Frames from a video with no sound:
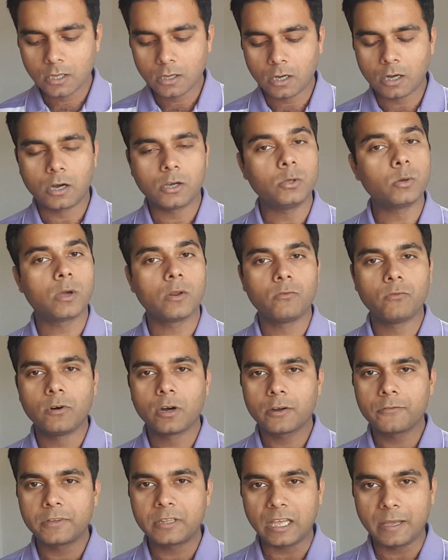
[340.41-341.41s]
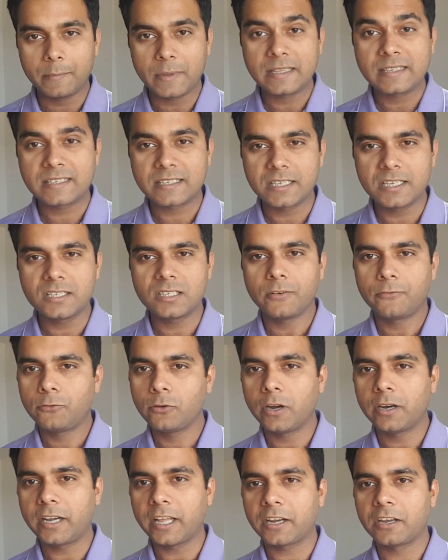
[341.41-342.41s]
You can work with MNCs if
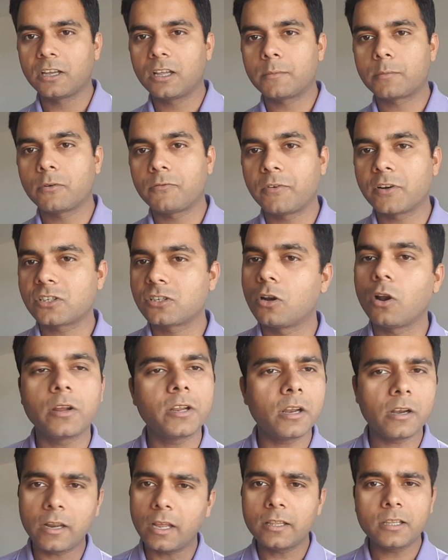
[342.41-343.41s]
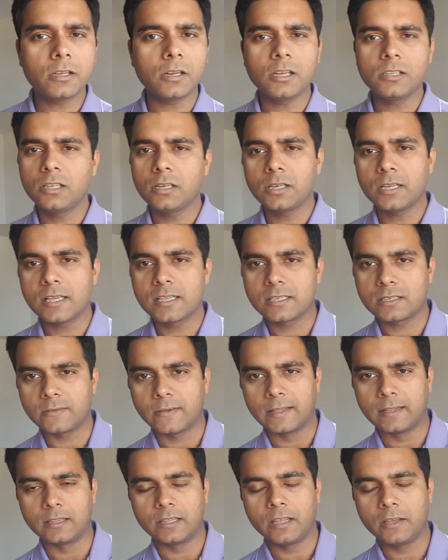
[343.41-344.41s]
you are a technical professional, other as
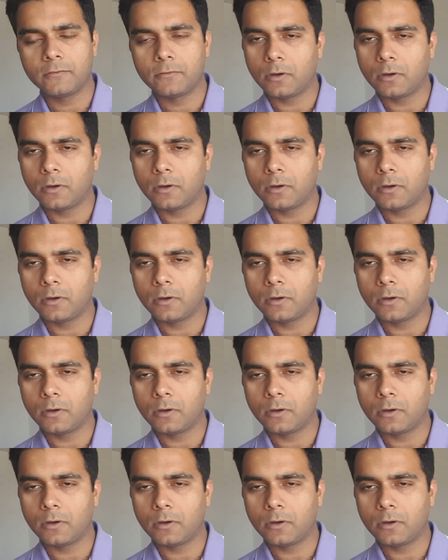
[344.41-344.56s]
well.